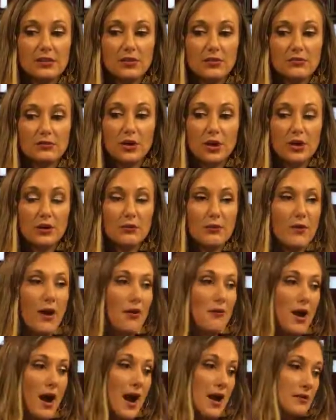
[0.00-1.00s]
learn
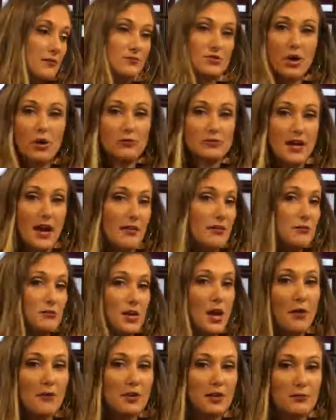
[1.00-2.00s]
how I don't tell him
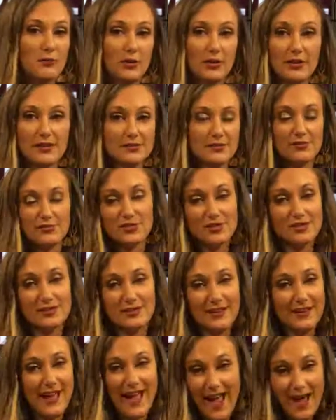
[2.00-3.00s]
no anymore, because it's just
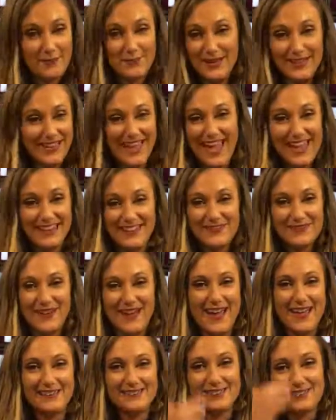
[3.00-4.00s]
going to happen
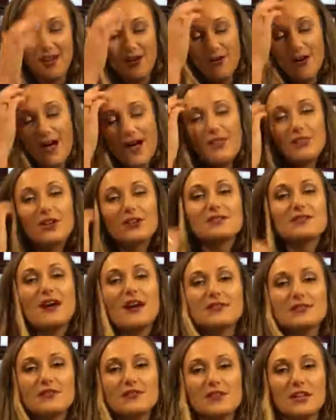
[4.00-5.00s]
anyway. So there's
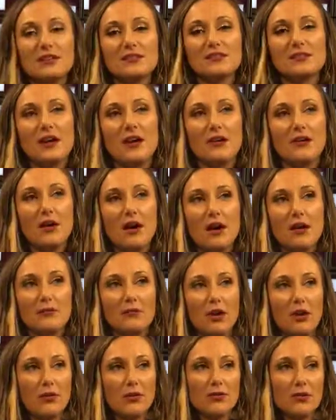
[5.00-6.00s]
lots of things that um,
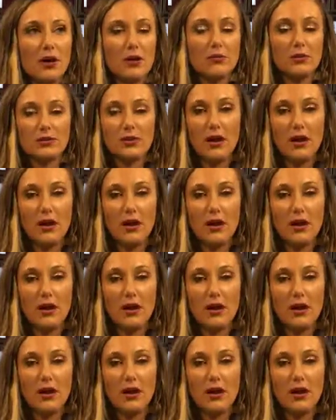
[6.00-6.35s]
go along with